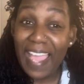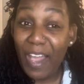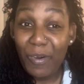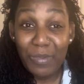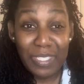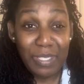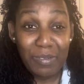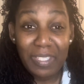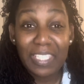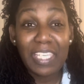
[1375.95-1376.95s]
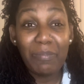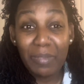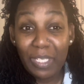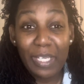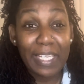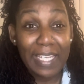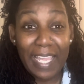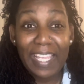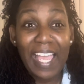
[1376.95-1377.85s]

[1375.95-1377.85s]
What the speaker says: out so you could keep looking like,